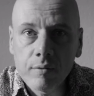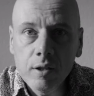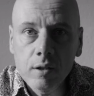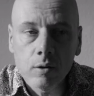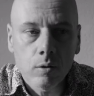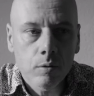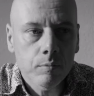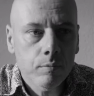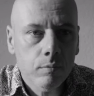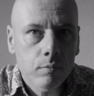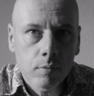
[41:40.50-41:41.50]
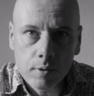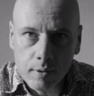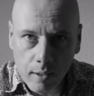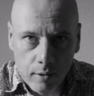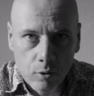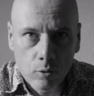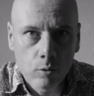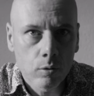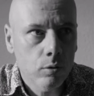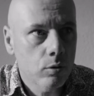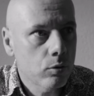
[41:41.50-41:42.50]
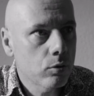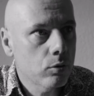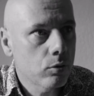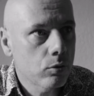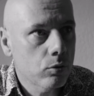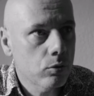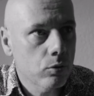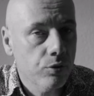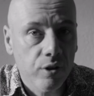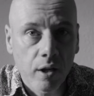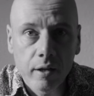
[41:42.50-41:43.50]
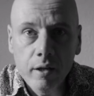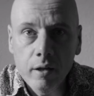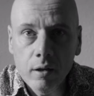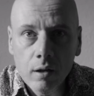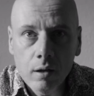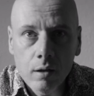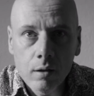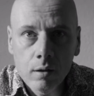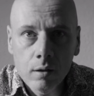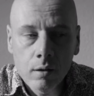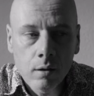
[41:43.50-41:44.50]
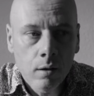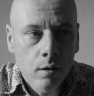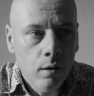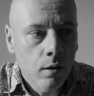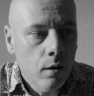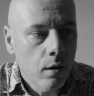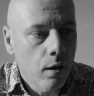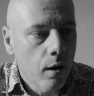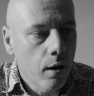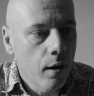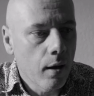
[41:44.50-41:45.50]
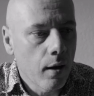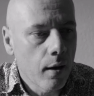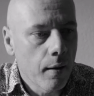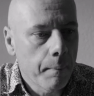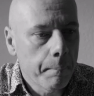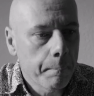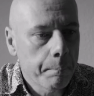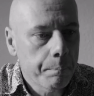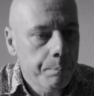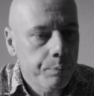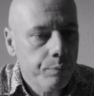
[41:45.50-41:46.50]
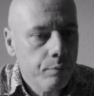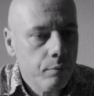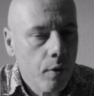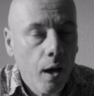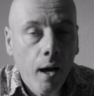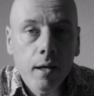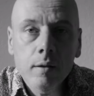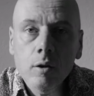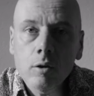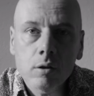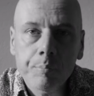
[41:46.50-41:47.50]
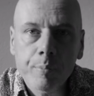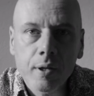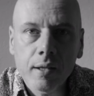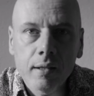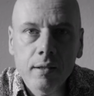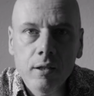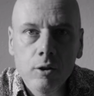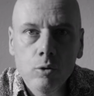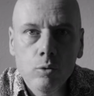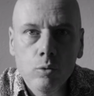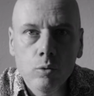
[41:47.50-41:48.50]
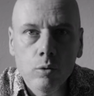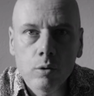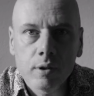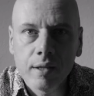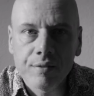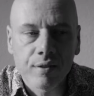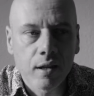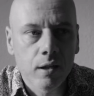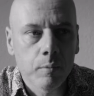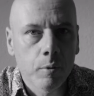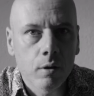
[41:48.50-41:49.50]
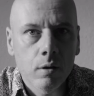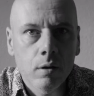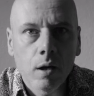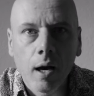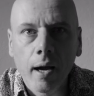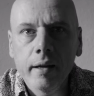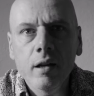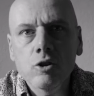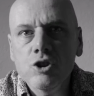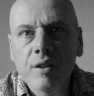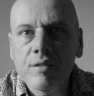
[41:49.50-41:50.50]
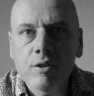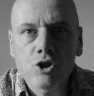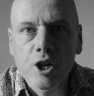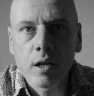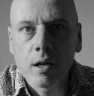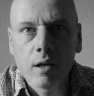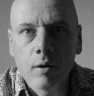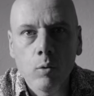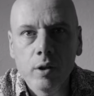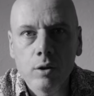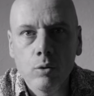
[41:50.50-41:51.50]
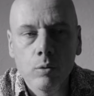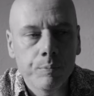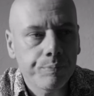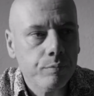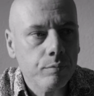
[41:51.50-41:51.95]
video, thank you to stay here. I am not pretending you do the same. I am just sharing with you